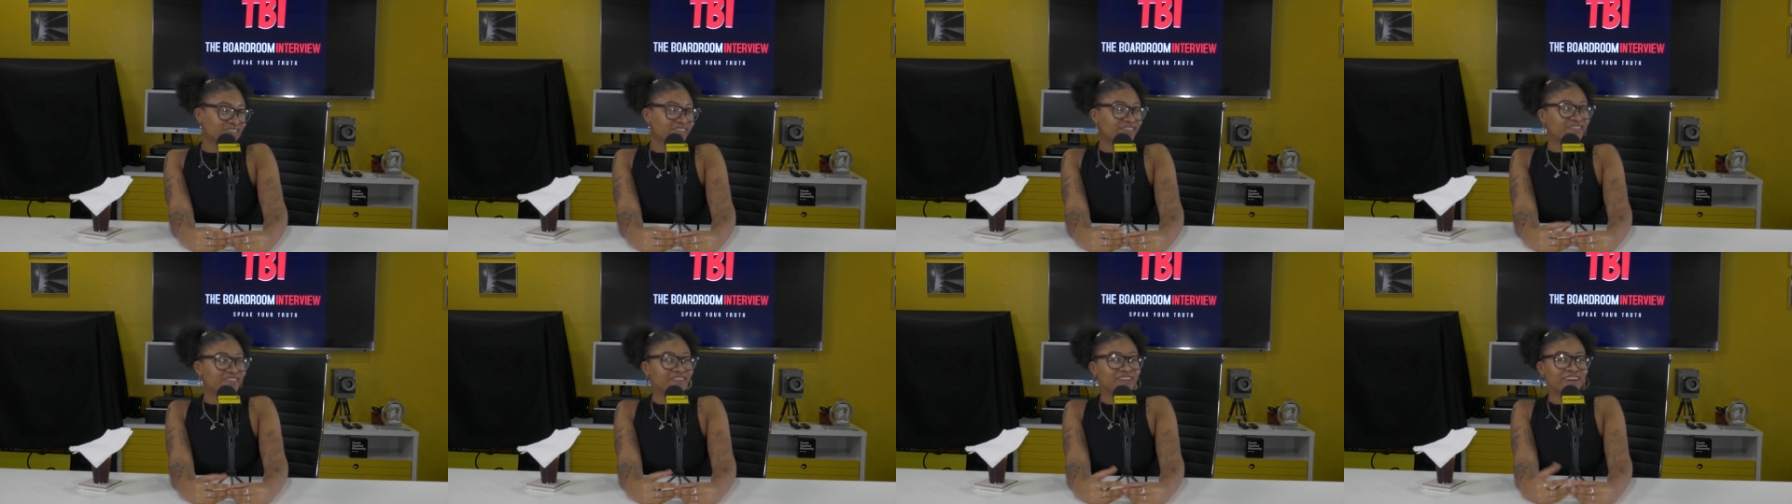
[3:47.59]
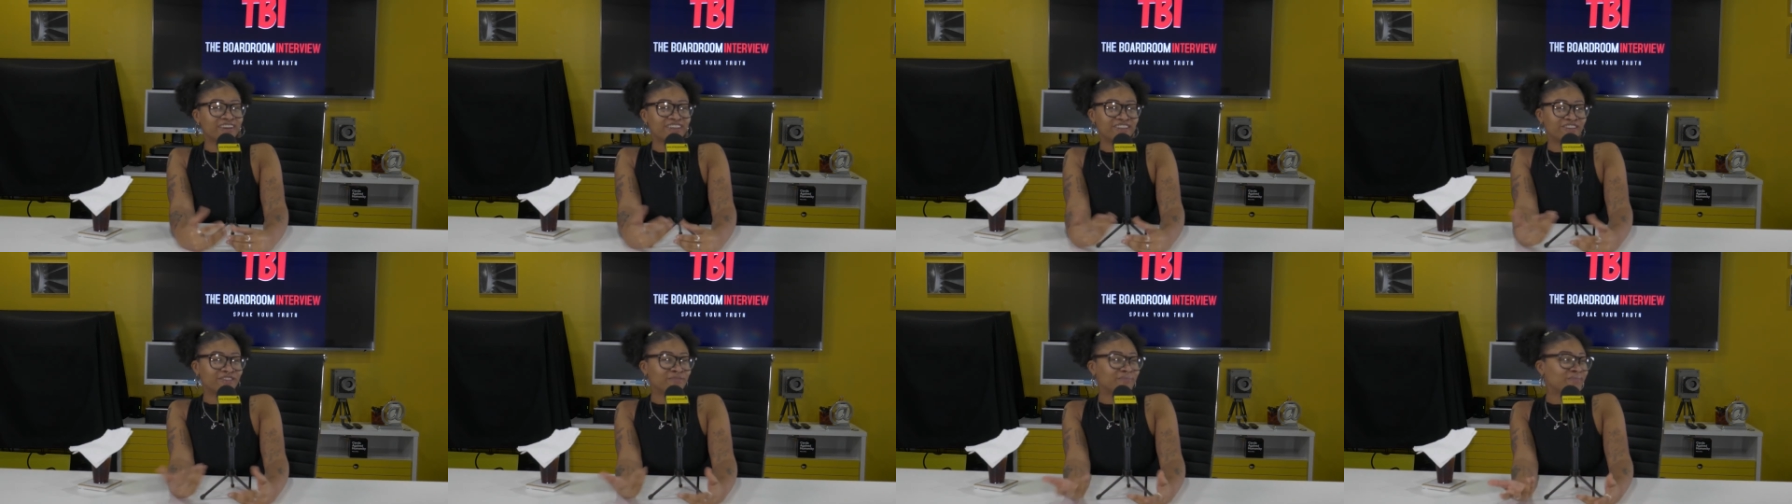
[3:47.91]
They're
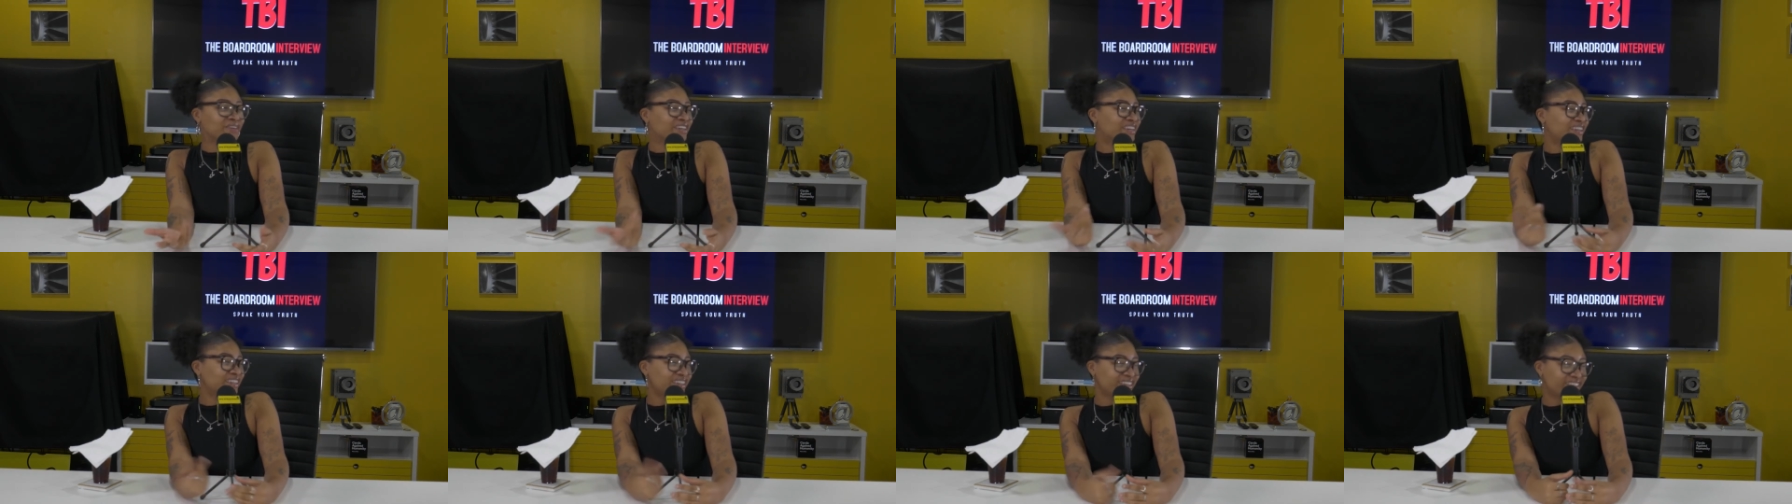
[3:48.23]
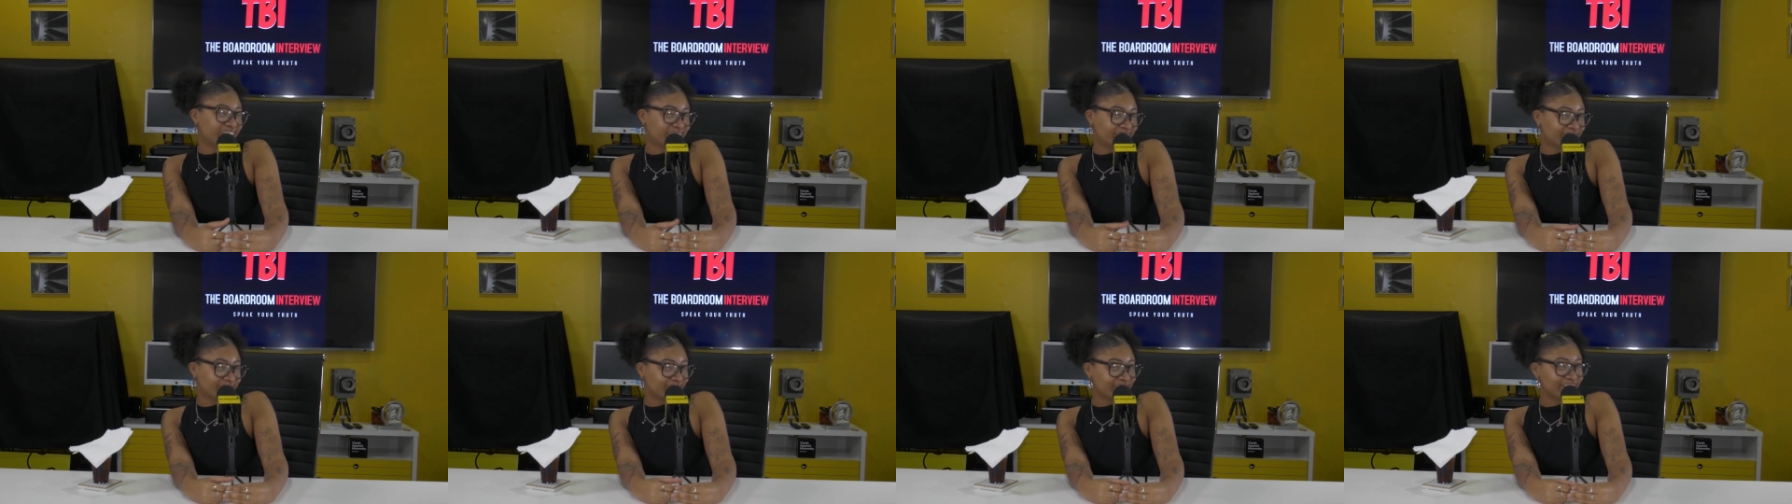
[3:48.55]
like, "You're
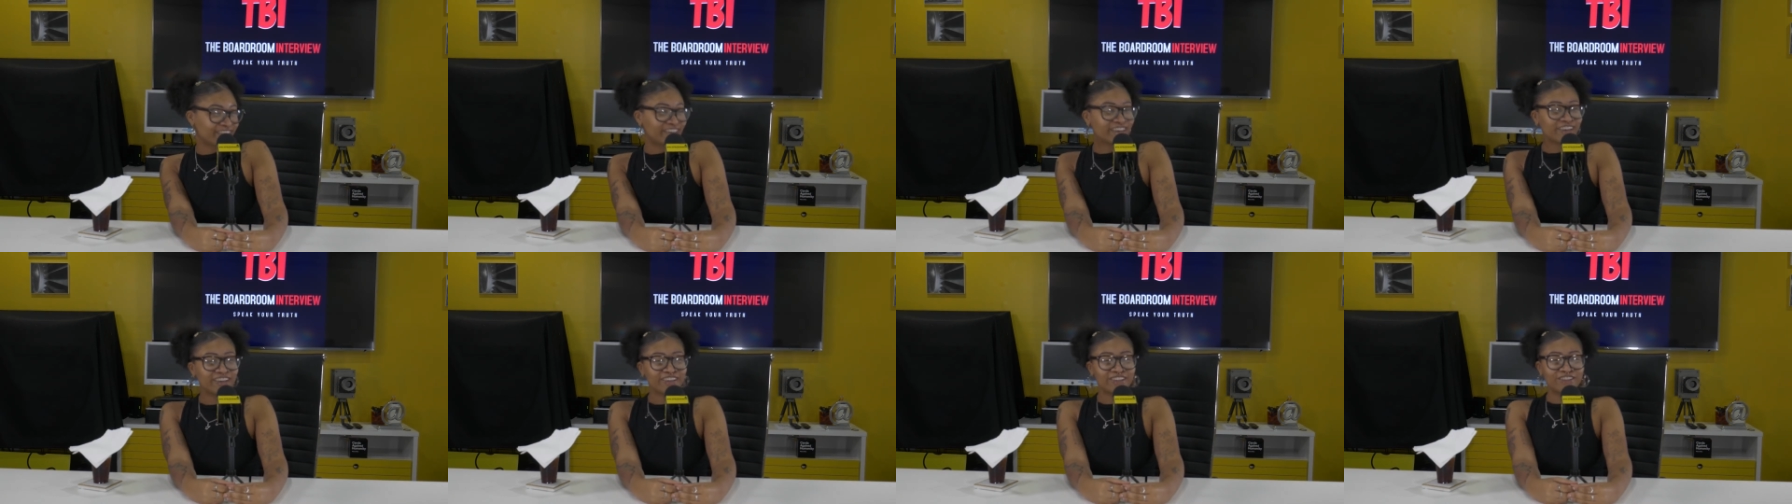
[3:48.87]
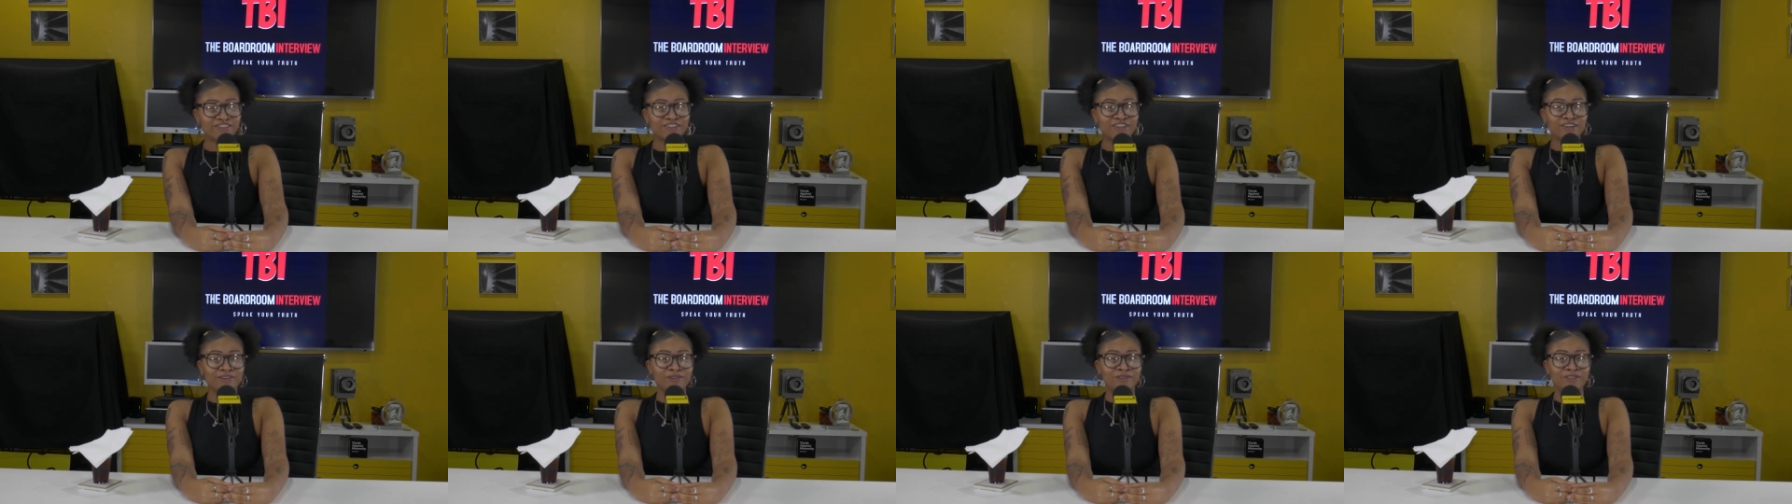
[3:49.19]
pretty,
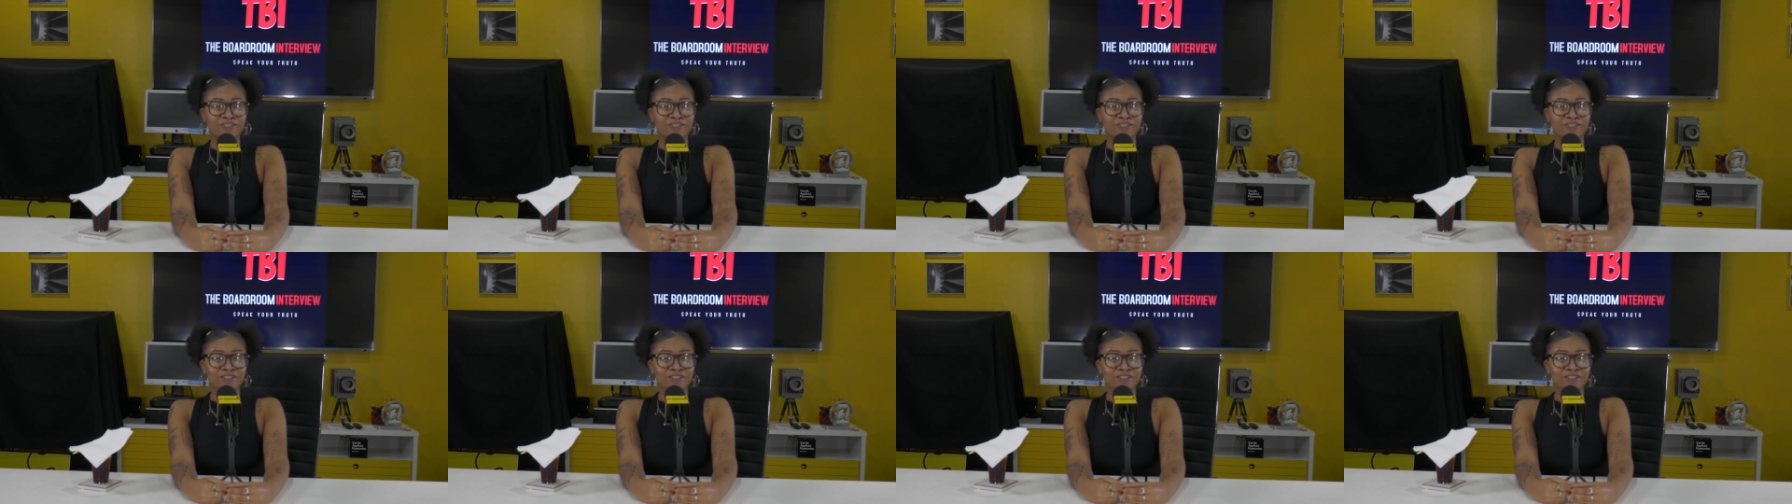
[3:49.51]
you know,